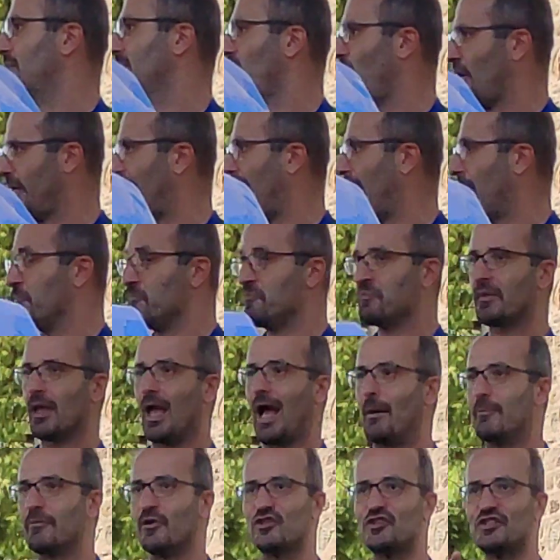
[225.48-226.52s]
Okay,
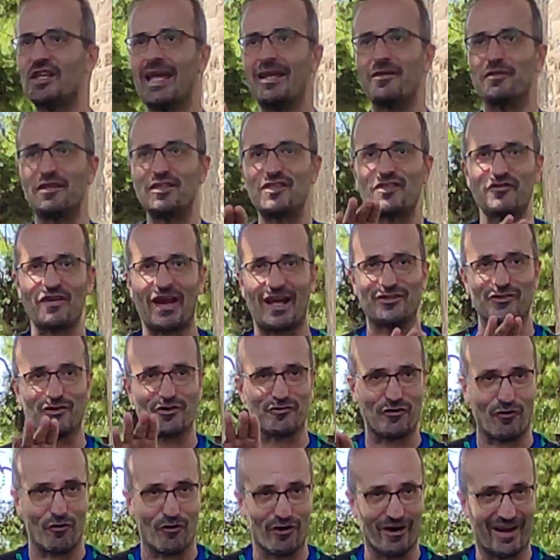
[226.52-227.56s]
I'm not saying this is right or
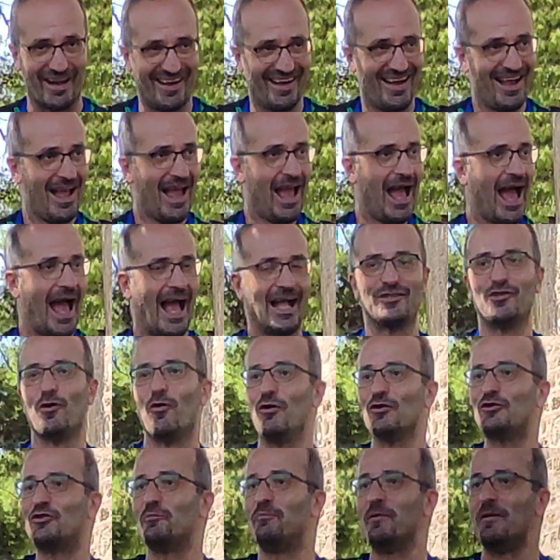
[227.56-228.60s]
wrong. I don't
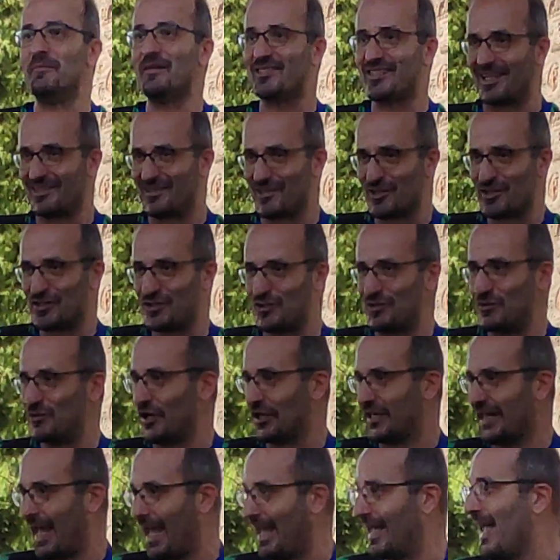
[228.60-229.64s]
want to be misunderstood,
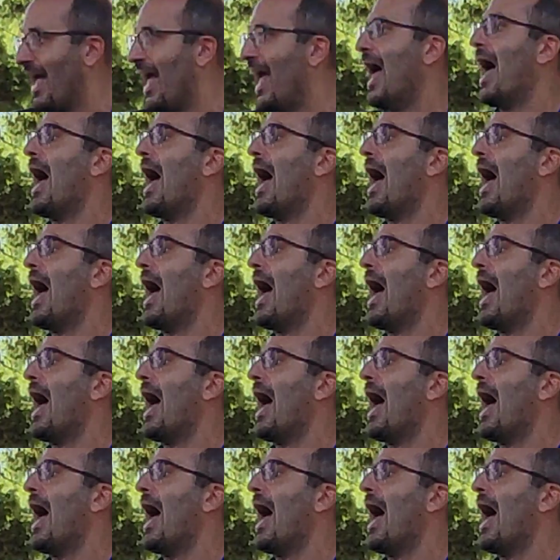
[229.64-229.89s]
okay?